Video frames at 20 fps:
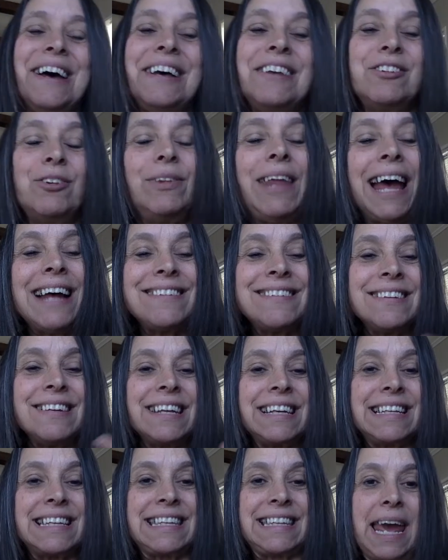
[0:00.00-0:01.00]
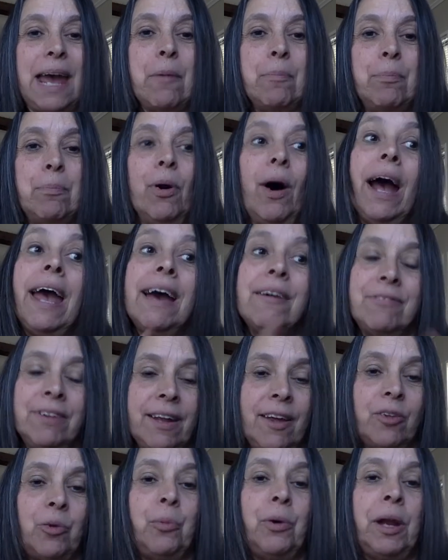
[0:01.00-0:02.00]
So that's an example. I have
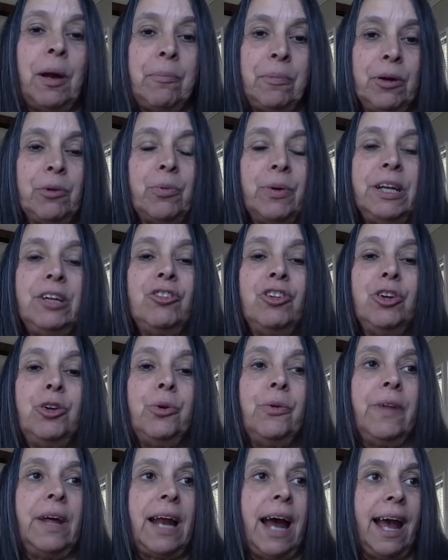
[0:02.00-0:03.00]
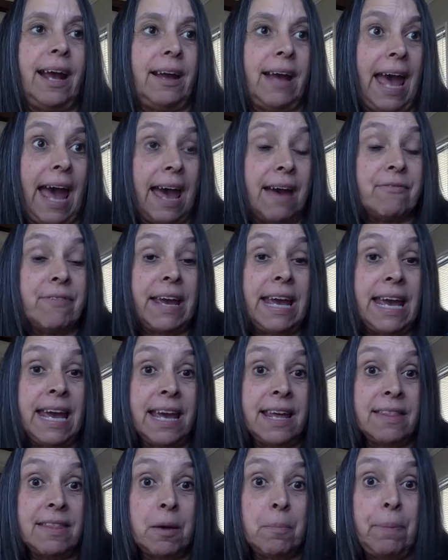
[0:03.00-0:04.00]
another one I'm going to read to you that I have
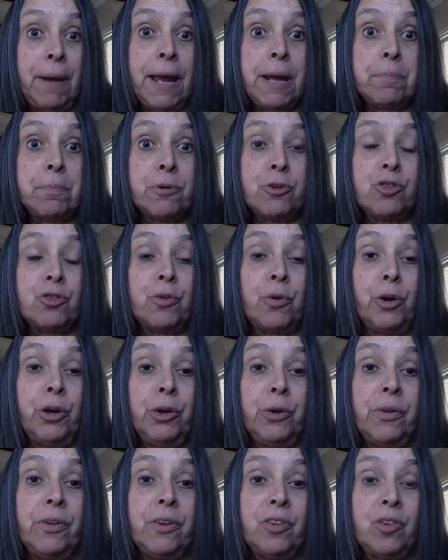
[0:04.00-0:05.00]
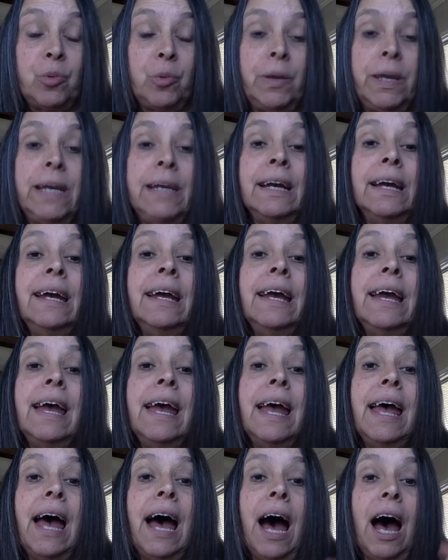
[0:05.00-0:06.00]
in the papers for you this week,
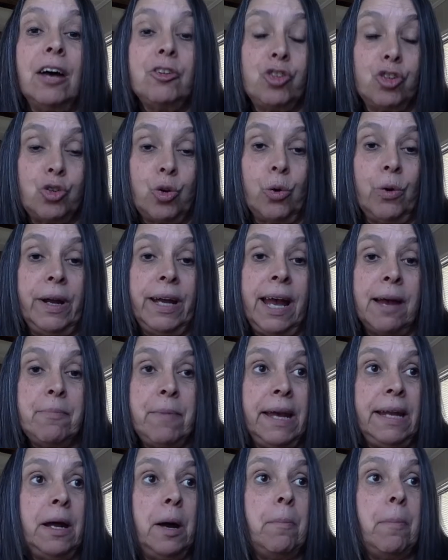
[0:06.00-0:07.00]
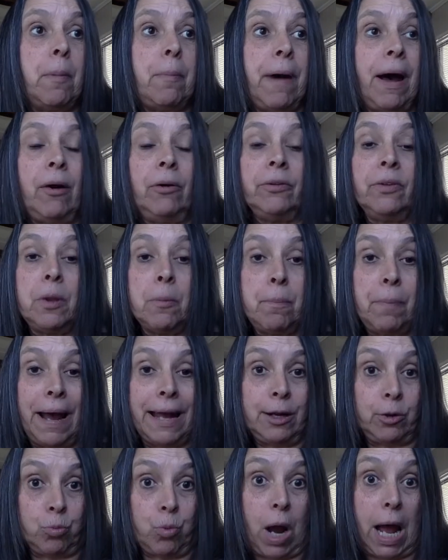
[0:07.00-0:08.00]
a story I made up about the
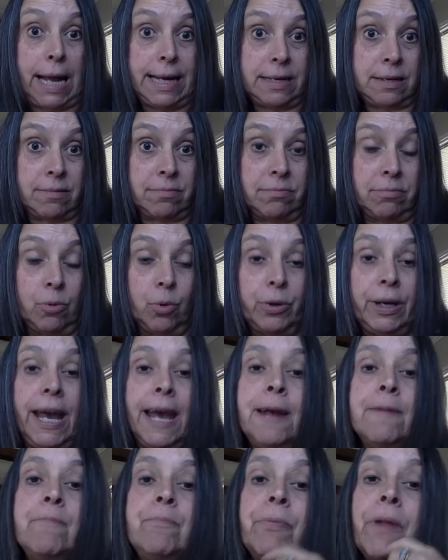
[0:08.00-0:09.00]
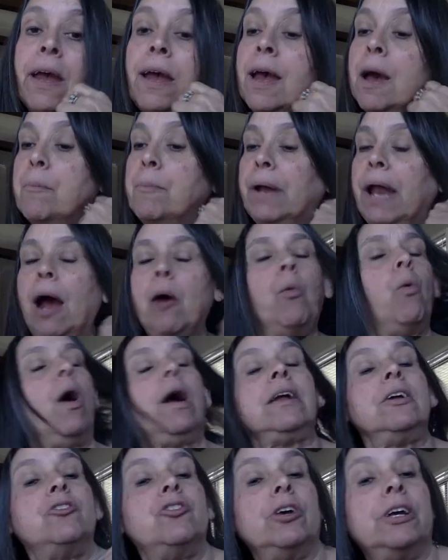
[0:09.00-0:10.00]
bike ride, okay? But I
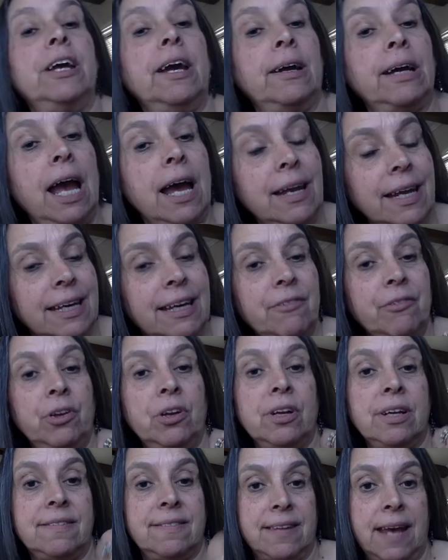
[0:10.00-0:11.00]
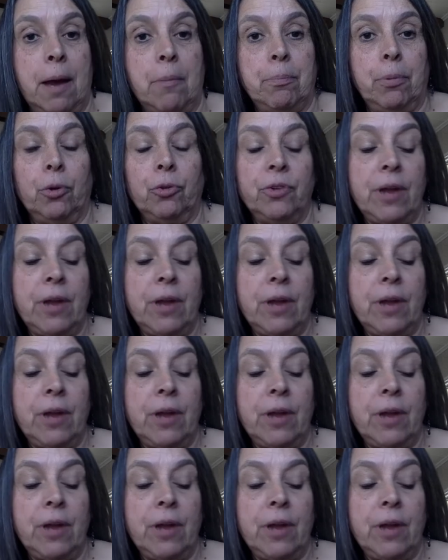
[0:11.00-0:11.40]
wanted to kind of give you an example.